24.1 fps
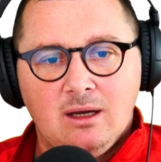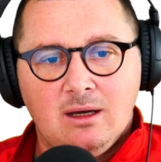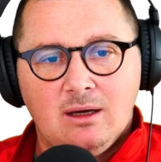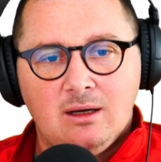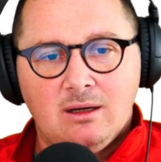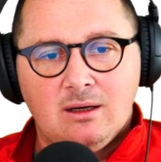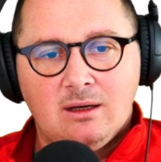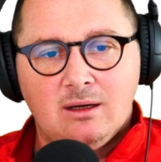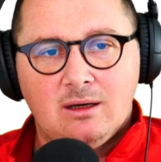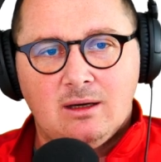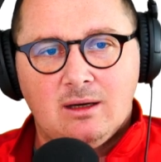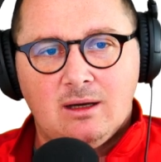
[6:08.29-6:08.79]

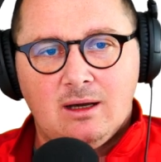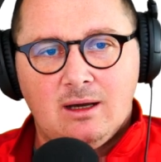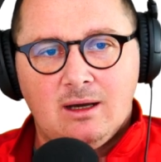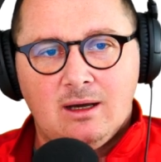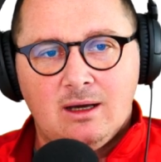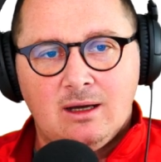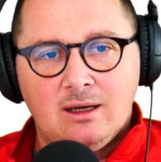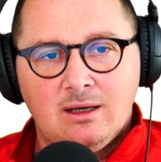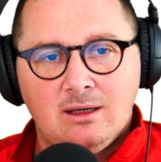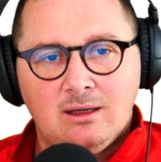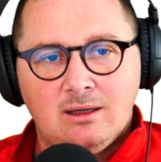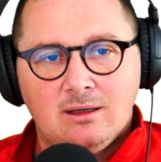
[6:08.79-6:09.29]
Uh,
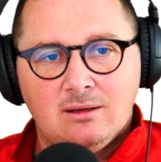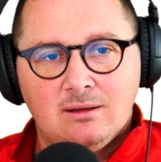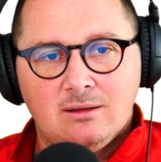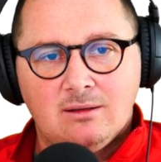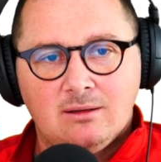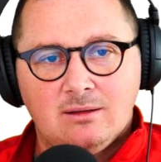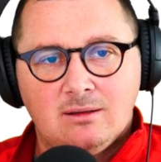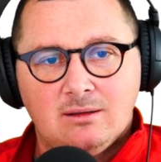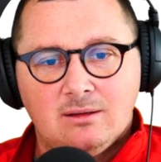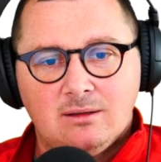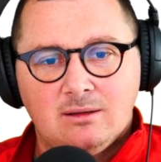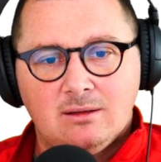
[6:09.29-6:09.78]
I
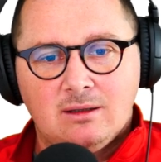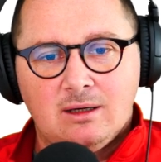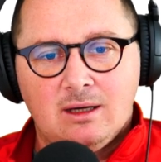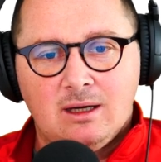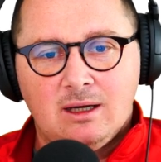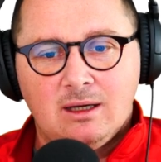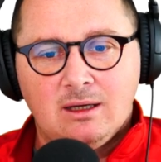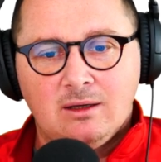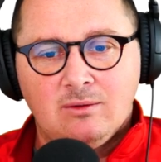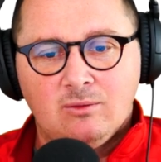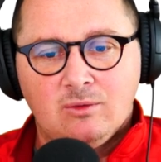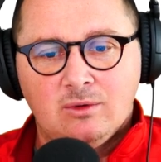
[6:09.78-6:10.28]

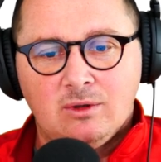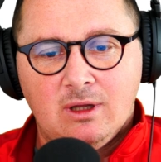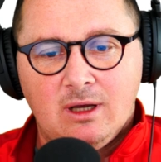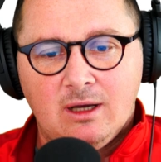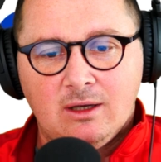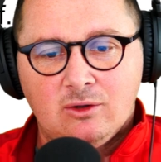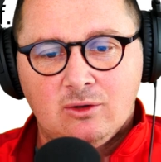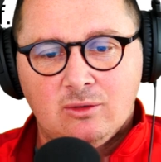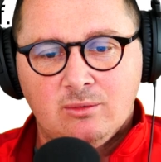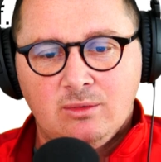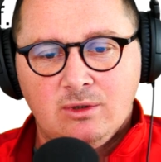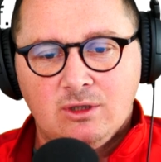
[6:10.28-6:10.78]
I would
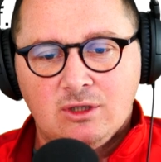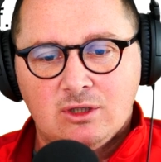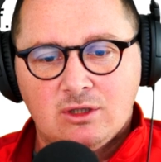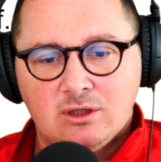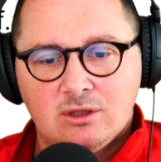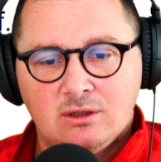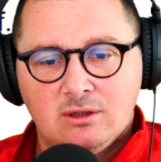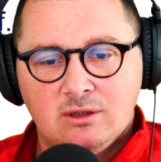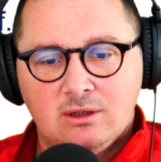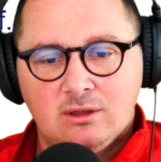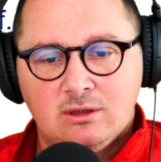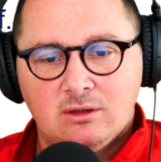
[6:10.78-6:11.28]
like to be
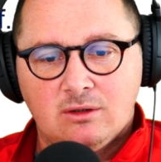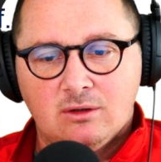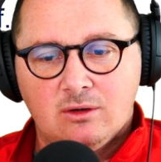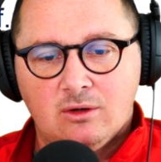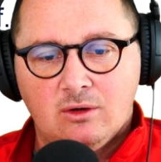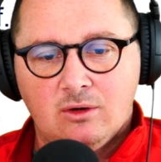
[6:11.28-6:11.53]
sure that